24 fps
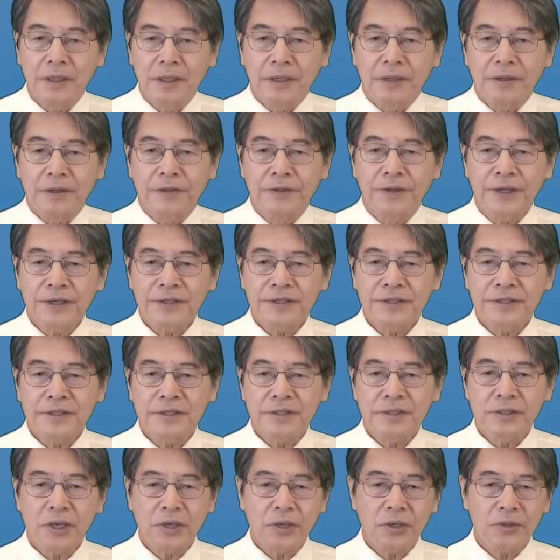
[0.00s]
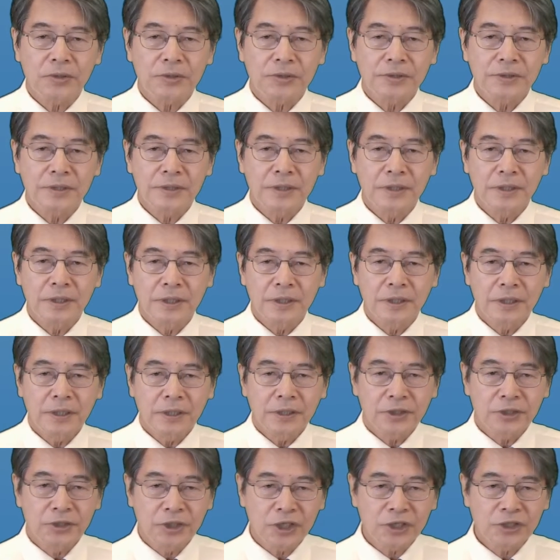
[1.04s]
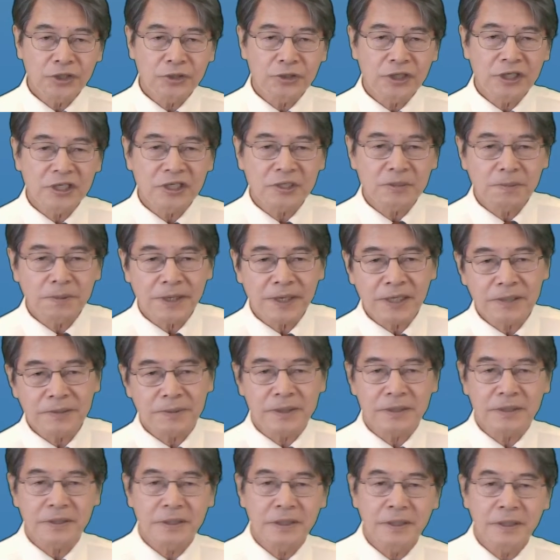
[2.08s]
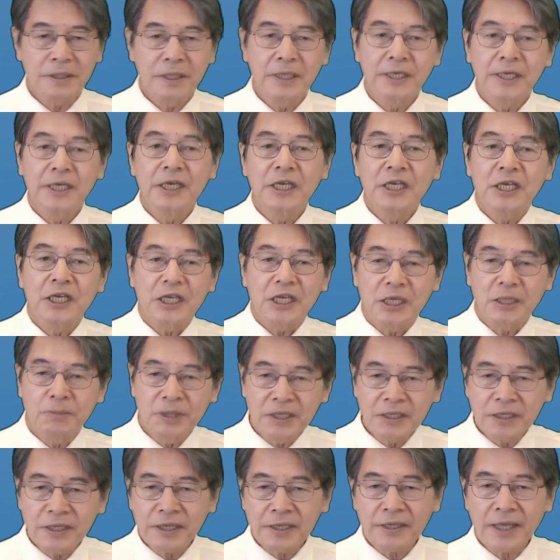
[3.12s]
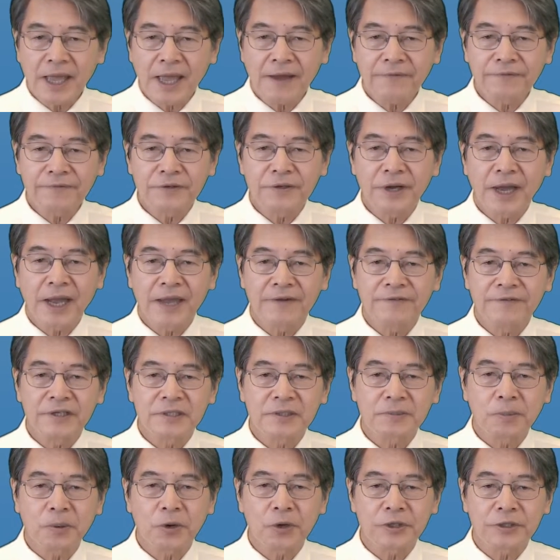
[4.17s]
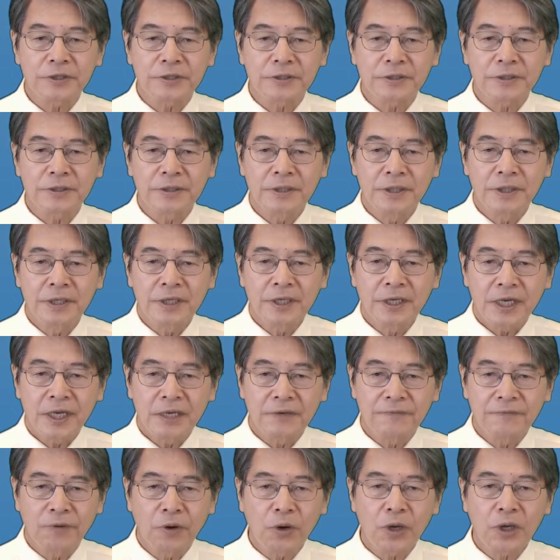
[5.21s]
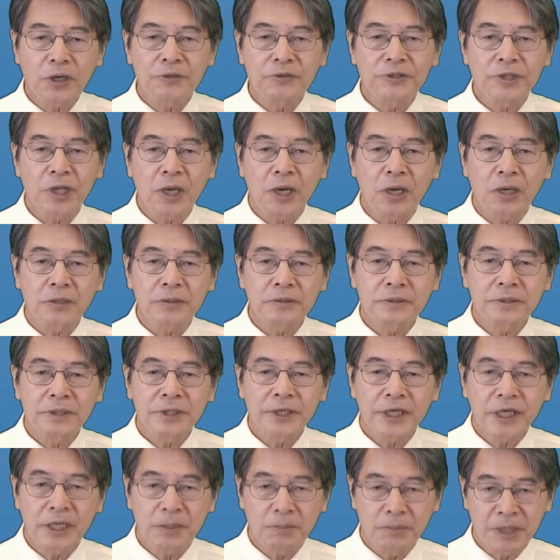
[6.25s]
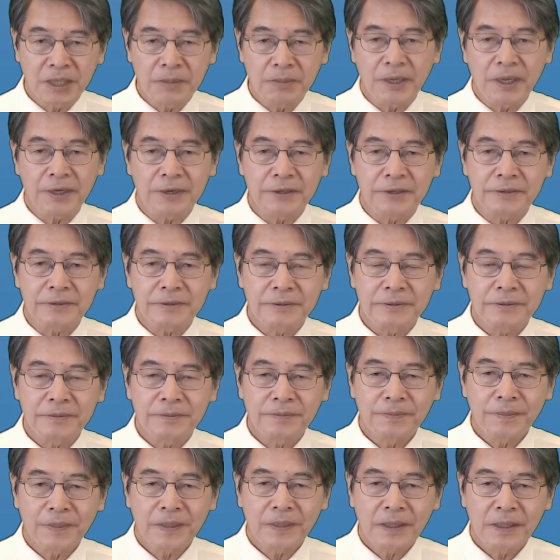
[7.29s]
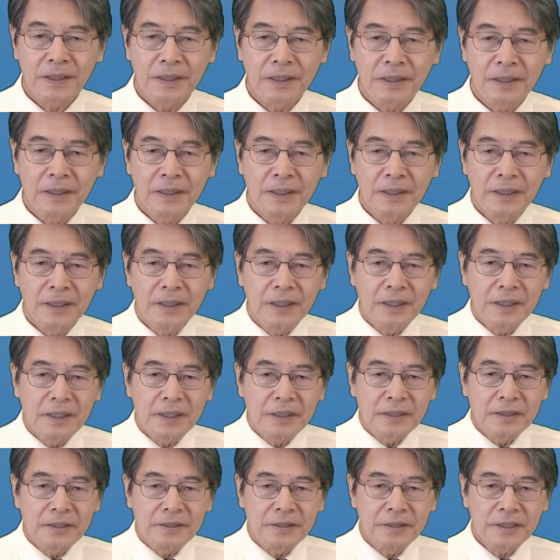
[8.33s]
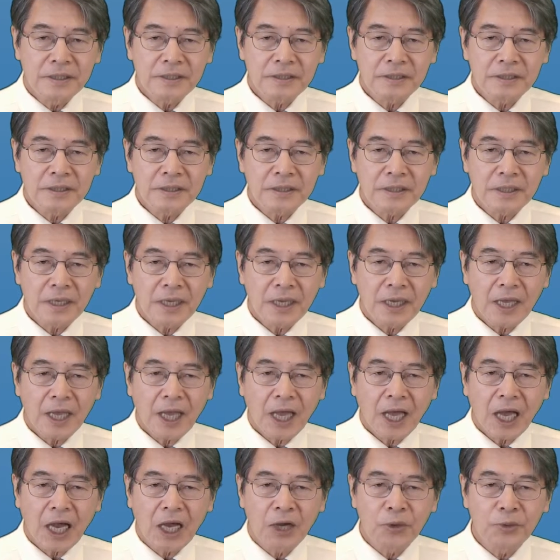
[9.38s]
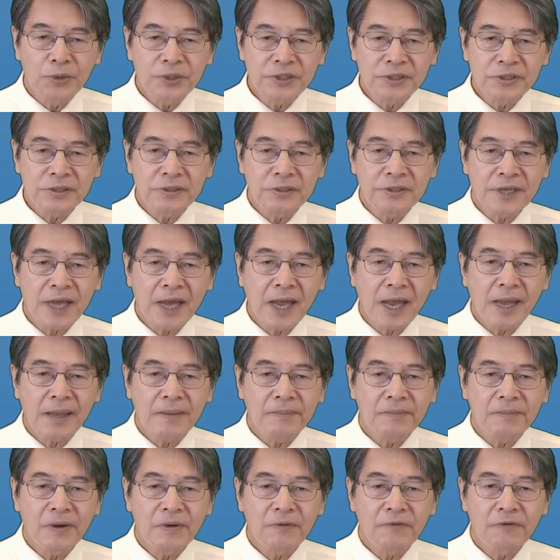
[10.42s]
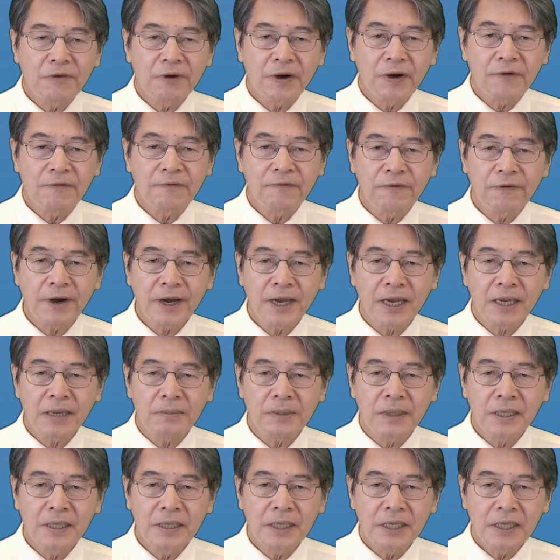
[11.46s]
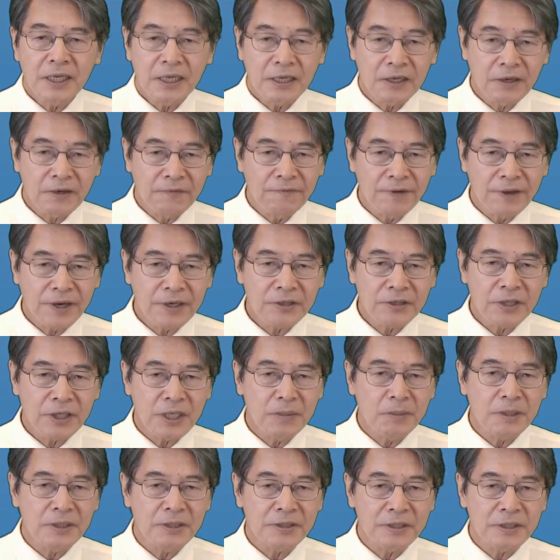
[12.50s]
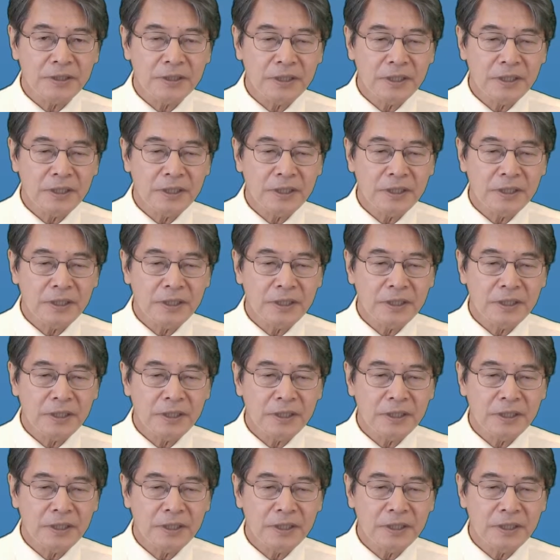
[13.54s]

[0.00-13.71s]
This shows the tissue displacement immediately after HIFU exposure in focal zone in millimeter. Since the acquisition time for a frame in conventional imaging